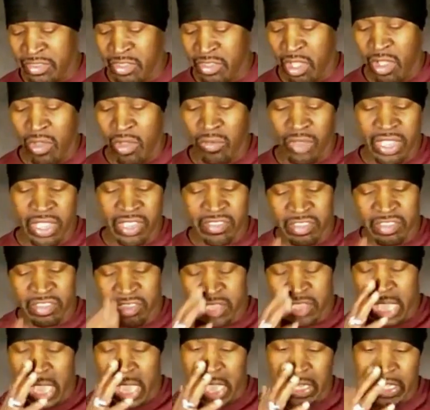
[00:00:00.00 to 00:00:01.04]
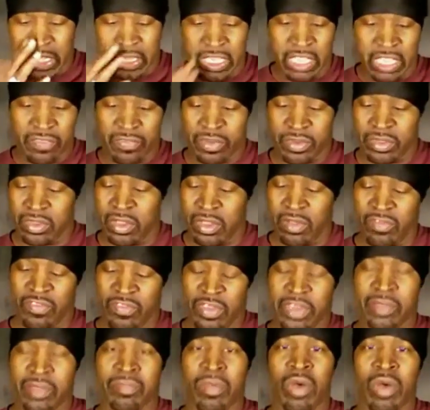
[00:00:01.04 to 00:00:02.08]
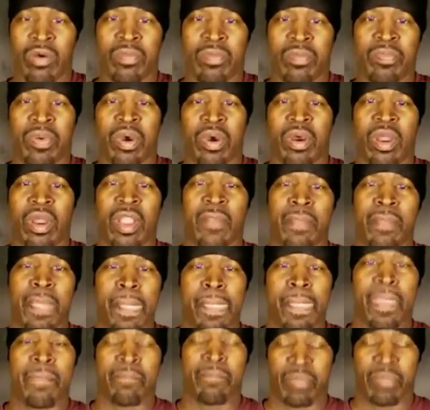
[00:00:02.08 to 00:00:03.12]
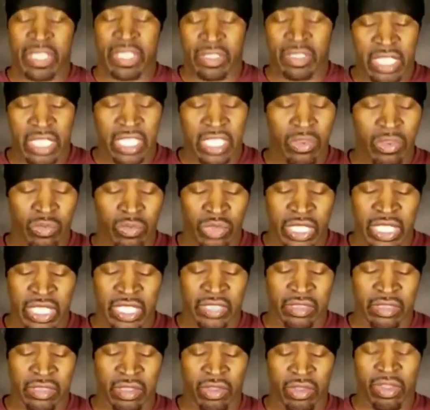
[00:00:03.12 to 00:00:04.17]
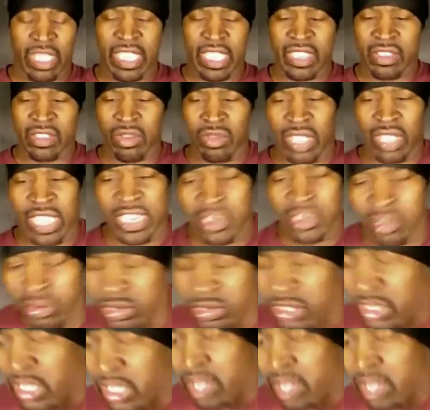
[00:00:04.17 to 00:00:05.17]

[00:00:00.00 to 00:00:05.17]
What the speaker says: is always entirely different, though. For the most part, he did win, though. I ain't going to hate on the